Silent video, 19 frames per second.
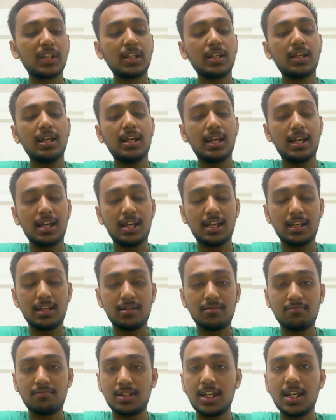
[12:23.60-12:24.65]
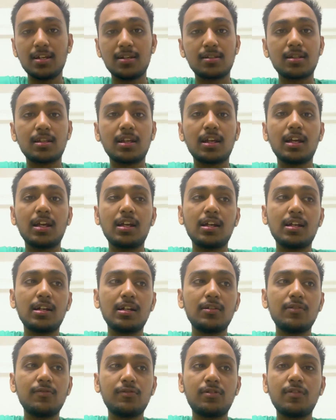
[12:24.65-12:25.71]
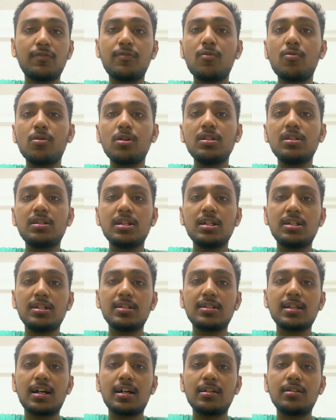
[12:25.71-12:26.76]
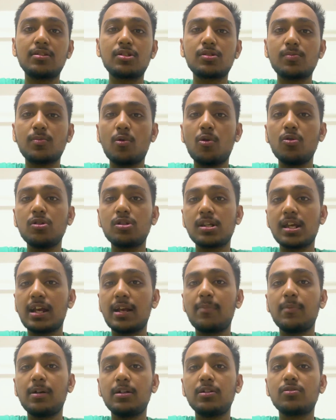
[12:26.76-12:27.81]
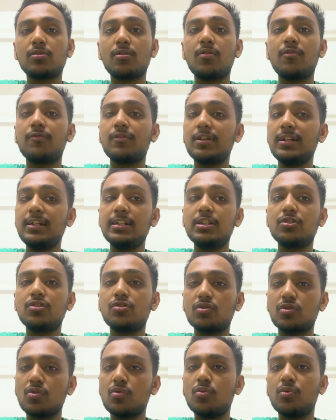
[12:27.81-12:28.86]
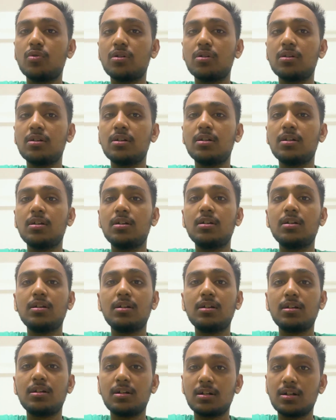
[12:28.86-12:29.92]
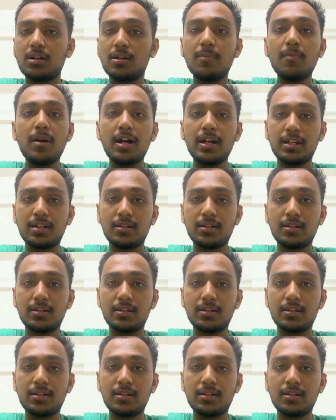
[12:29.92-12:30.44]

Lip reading: And yes, the 14 stages are the small segments of each zone combined.